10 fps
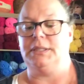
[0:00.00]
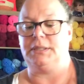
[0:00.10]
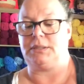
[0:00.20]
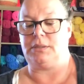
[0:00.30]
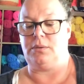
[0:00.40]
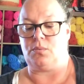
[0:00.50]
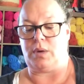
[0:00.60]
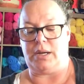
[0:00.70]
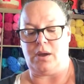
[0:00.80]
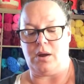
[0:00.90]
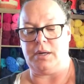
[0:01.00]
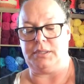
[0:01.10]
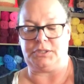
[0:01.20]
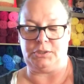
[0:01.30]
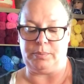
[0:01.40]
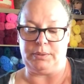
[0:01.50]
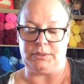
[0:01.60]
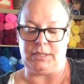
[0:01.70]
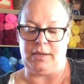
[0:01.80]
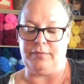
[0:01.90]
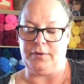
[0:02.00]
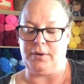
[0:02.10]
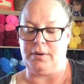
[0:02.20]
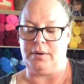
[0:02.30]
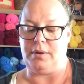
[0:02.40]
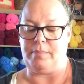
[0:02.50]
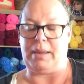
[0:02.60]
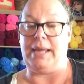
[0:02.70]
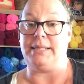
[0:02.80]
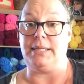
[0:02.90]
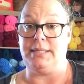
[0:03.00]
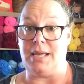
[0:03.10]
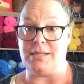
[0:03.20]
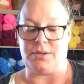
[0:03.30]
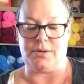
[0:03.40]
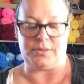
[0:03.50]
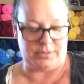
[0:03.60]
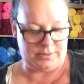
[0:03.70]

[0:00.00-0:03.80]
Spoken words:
is Red Heart Super Saver Painted Desert.